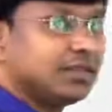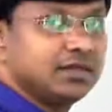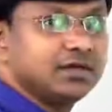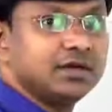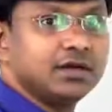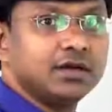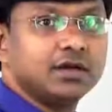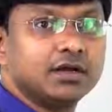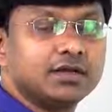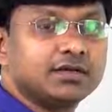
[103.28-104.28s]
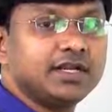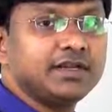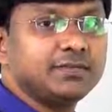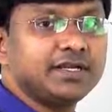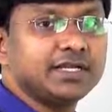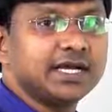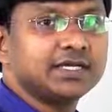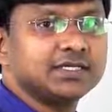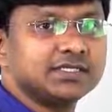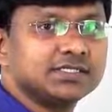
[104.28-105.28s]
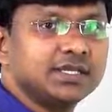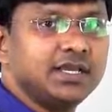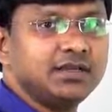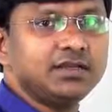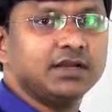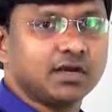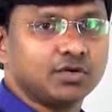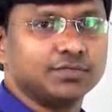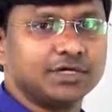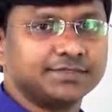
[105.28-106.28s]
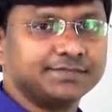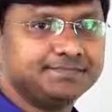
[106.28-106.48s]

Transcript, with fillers: the treatment occurs in glaucoma.